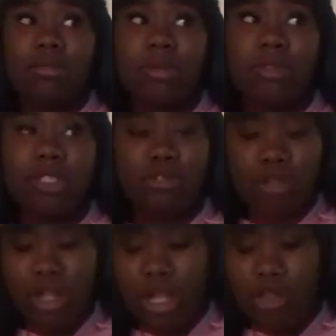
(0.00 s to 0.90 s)
between
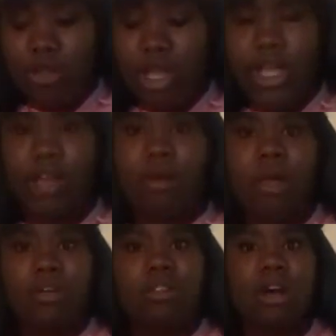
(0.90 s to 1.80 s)
2:30 and 3 a.m.
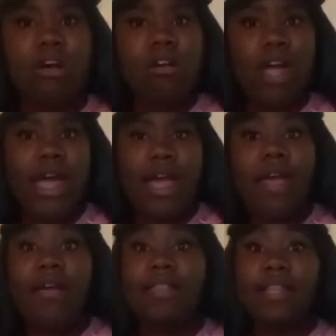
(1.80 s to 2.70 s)
So,
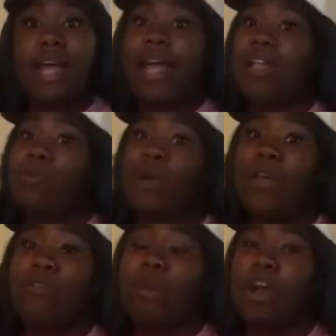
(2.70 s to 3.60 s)
okay, then I gotta
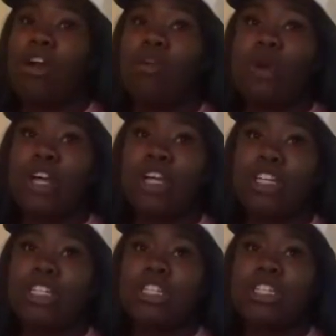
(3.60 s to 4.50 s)
wait for my
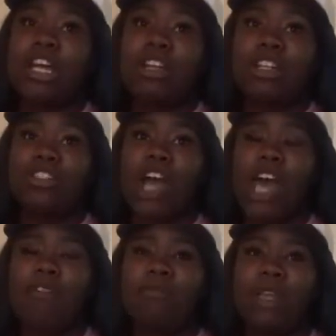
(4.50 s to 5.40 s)
coworkers because they're gonna
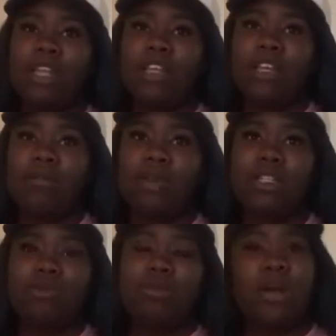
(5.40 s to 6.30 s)
drive me
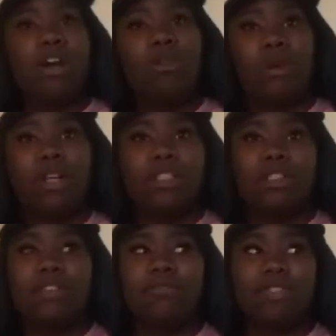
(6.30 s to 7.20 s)
because one of my coworkers
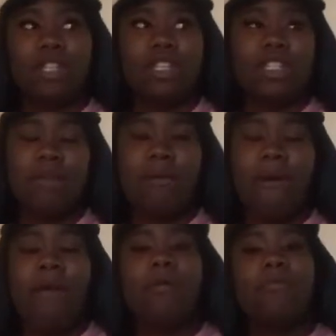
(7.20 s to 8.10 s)
lives in the same
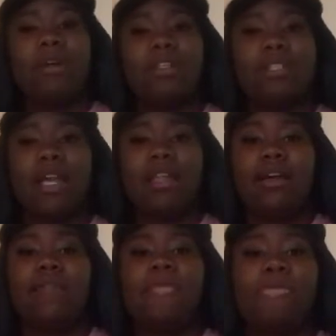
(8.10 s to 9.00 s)
apartment buildings I
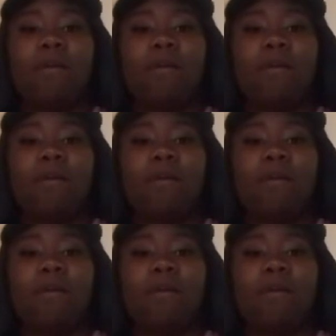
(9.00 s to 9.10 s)
live.